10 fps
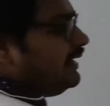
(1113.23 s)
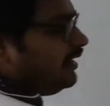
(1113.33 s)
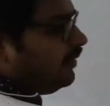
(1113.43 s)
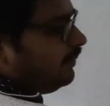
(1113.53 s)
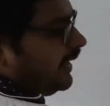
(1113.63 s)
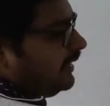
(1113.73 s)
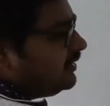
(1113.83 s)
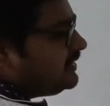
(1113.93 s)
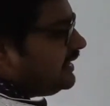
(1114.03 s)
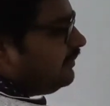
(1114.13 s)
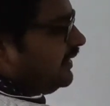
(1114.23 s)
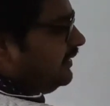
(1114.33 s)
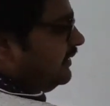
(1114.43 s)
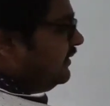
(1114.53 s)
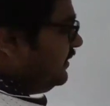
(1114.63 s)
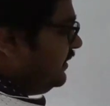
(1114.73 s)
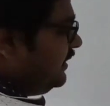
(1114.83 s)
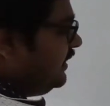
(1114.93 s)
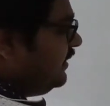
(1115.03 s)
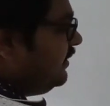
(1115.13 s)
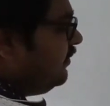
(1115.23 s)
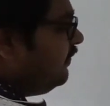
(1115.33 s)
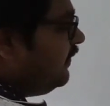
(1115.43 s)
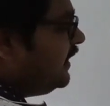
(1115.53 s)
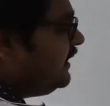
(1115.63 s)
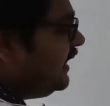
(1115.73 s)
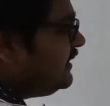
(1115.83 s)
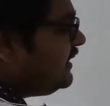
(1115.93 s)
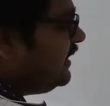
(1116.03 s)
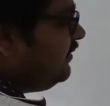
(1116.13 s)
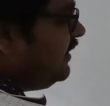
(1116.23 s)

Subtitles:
of minor segment, what the answer you will